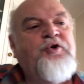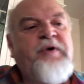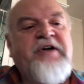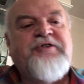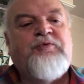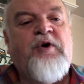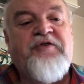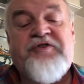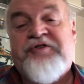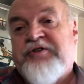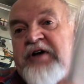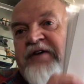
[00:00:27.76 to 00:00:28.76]
weeks worth
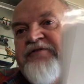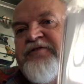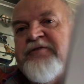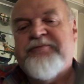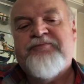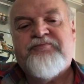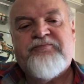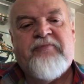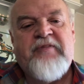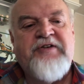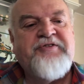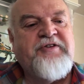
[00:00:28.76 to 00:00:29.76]
of stuff.
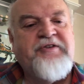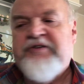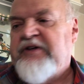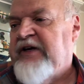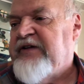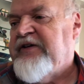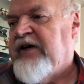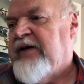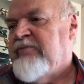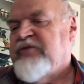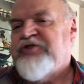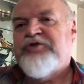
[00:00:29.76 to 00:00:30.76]
This is
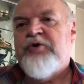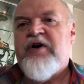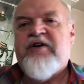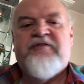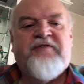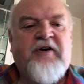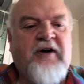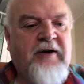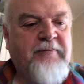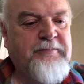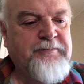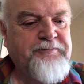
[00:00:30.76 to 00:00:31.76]
in sort
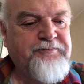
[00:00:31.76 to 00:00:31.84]
of